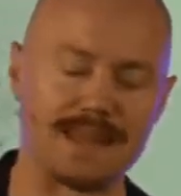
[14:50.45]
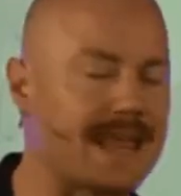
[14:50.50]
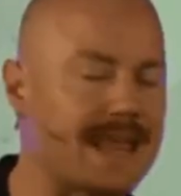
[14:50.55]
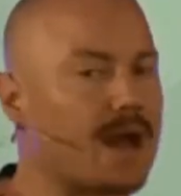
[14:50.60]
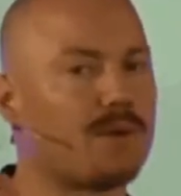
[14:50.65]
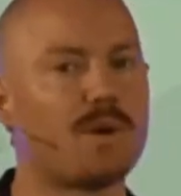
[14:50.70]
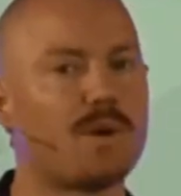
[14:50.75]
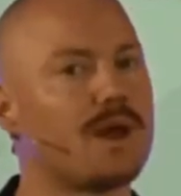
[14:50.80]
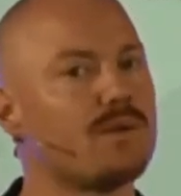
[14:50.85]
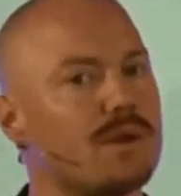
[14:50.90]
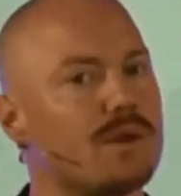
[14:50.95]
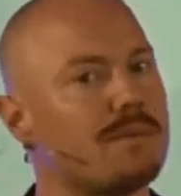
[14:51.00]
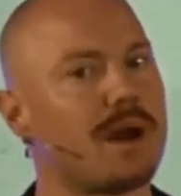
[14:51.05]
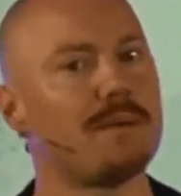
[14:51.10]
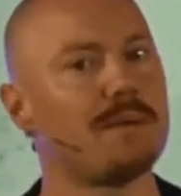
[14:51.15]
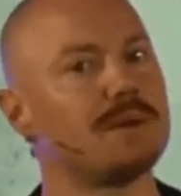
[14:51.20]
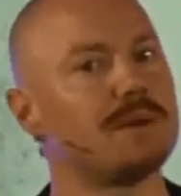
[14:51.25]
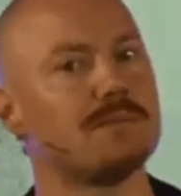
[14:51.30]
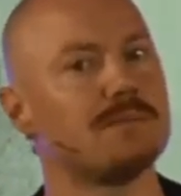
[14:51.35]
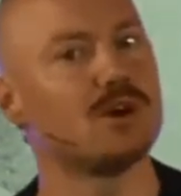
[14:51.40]
In that way, we
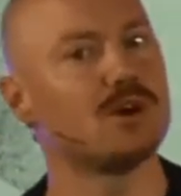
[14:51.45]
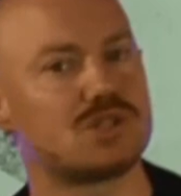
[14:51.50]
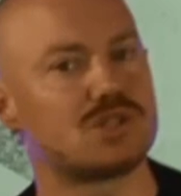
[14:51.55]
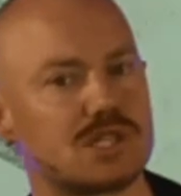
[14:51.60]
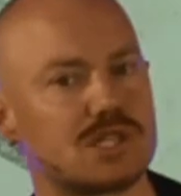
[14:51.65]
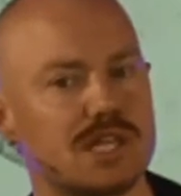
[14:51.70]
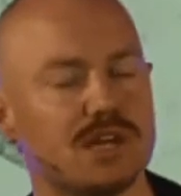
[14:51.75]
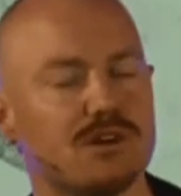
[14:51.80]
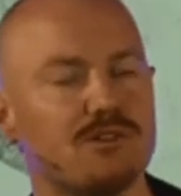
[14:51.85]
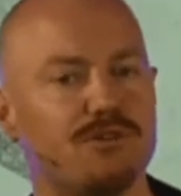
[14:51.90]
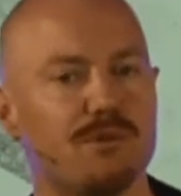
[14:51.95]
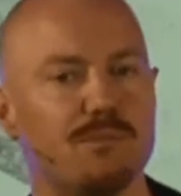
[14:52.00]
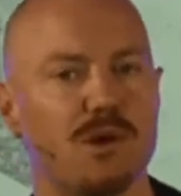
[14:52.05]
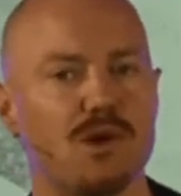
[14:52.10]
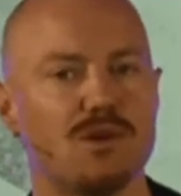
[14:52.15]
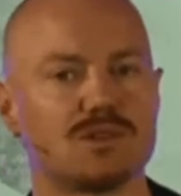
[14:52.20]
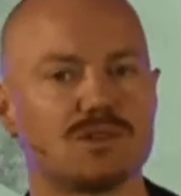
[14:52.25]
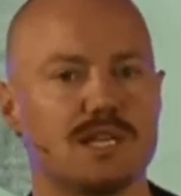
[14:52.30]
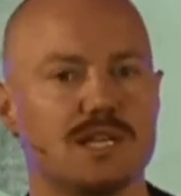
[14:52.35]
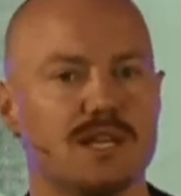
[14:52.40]
might be the most skillful
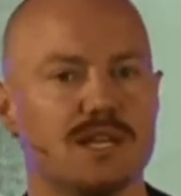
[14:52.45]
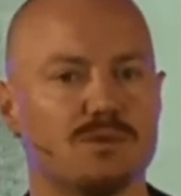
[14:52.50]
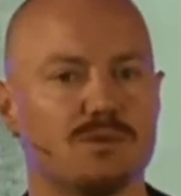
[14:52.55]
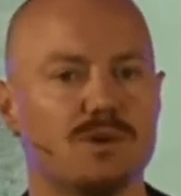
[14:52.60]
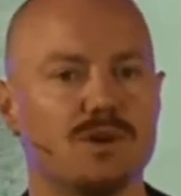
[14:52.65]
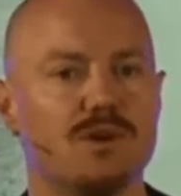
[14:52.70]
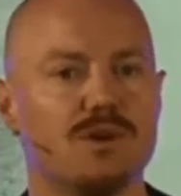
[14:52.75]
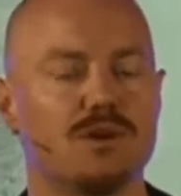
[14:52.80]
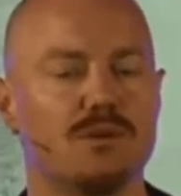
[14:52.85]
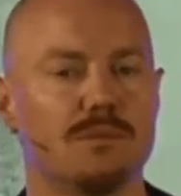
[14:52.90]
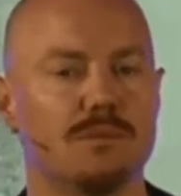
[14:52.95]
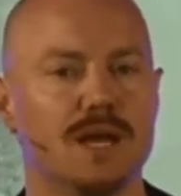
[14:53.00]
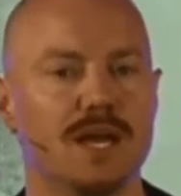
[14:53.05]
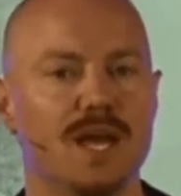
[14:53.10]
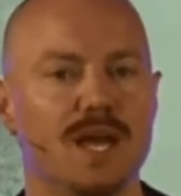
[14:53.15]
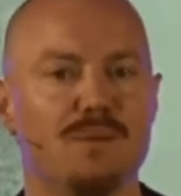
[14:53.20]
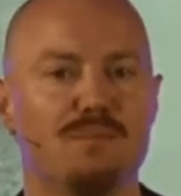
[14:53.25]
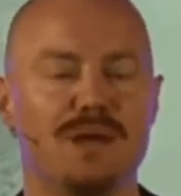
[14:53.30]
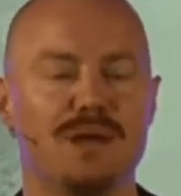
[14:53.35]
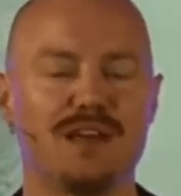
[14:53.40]
person in the room,
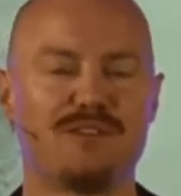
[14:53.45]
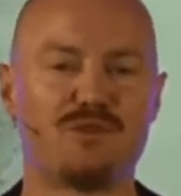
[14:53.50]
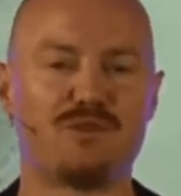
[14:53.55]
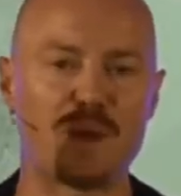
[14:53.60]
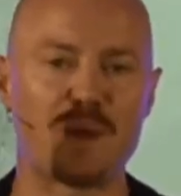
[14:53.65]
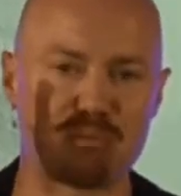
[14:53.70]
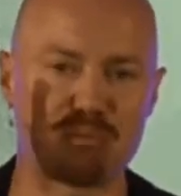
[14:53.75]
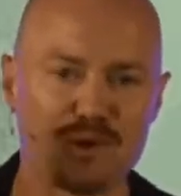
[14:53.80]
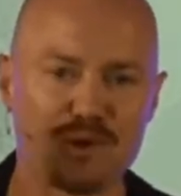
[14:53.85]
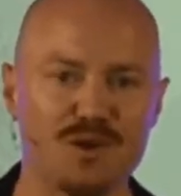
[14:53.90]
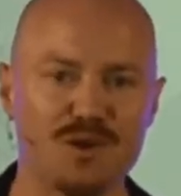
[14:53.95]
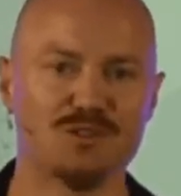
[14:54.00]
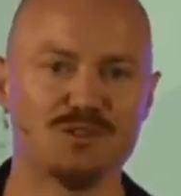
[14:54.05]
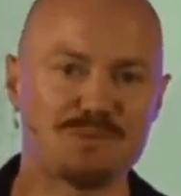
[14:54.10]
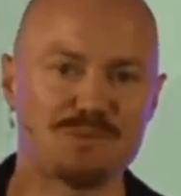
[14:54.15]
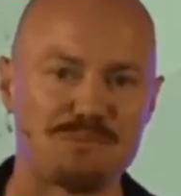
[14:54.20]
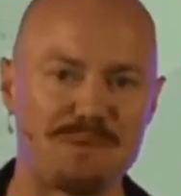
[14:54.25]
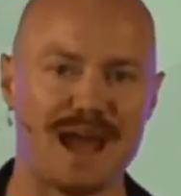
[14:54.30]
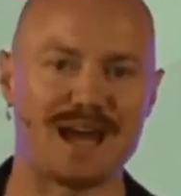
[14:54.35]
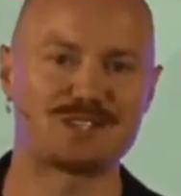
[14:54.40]
but if we're
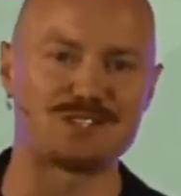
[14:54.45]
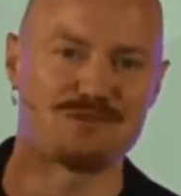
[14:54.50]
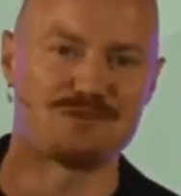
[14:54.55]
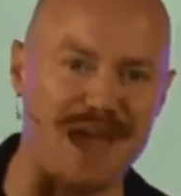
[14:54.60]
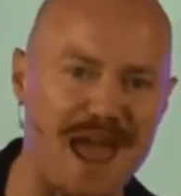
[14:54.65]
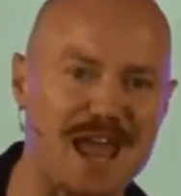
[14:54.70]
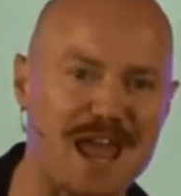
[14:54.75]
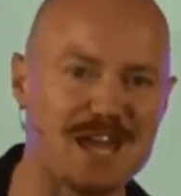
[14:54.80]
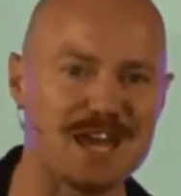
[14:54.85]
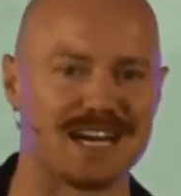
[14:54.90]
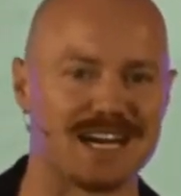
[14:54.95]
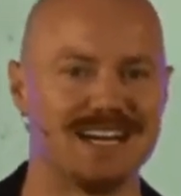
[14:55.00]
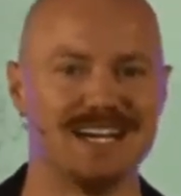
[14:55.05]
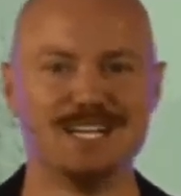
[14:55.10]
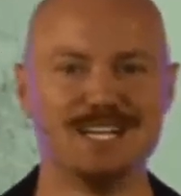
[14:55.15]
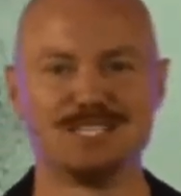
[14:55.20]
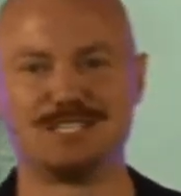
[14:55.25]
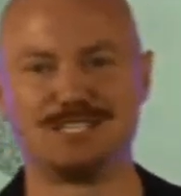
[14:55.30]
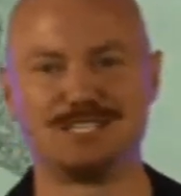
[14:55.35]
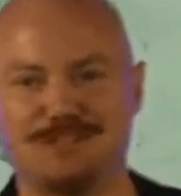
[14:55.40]
prone to bouts of
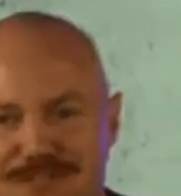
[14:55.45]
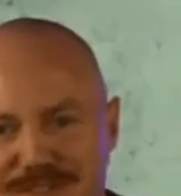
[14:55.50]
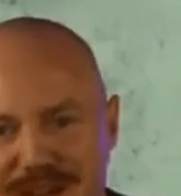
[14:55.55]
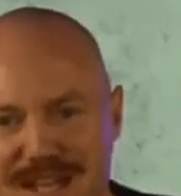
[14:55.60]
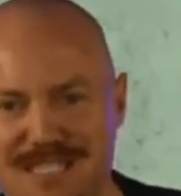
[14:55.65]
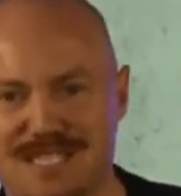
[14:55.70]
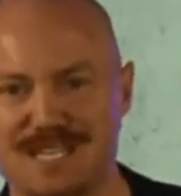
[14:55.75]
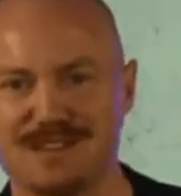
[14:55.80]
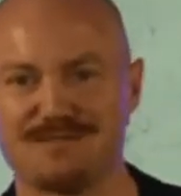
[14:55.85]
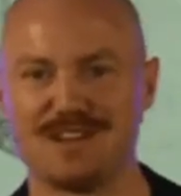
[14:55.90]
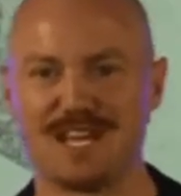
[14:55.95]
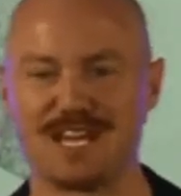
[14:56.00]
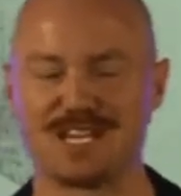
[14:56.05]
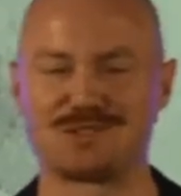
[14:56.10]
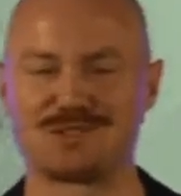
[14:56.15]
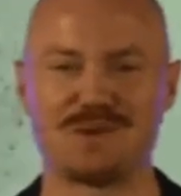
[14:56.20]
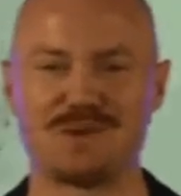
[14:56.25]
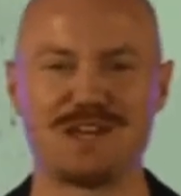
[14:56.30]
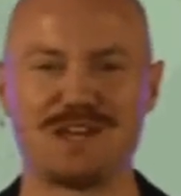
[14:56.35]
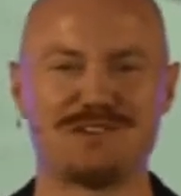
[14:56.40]
anger,
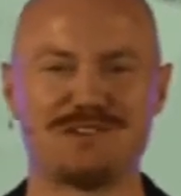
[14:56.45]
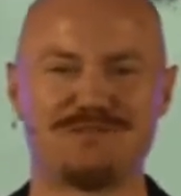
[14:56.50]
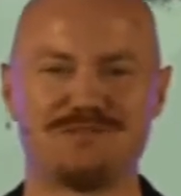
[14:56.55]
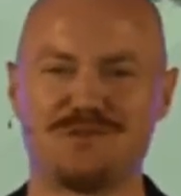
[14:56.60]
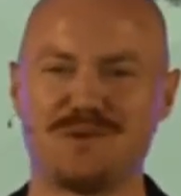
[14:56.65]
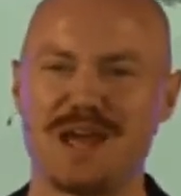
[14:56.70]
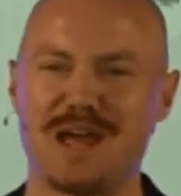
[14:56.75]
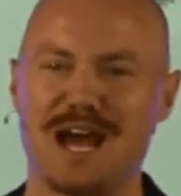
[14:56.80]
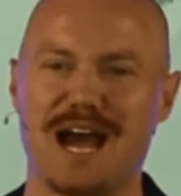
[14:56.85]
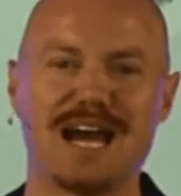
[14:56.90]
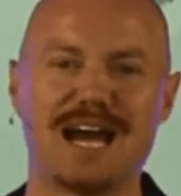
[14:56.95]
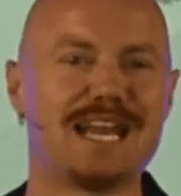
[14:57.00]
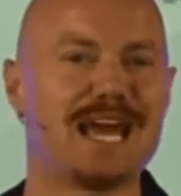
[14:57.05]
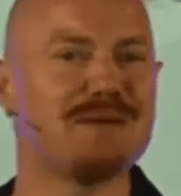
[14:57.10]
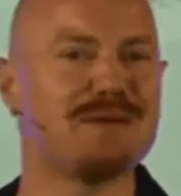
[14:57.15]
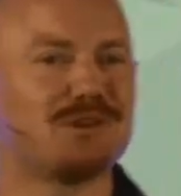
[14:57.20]
defensiveness, if we're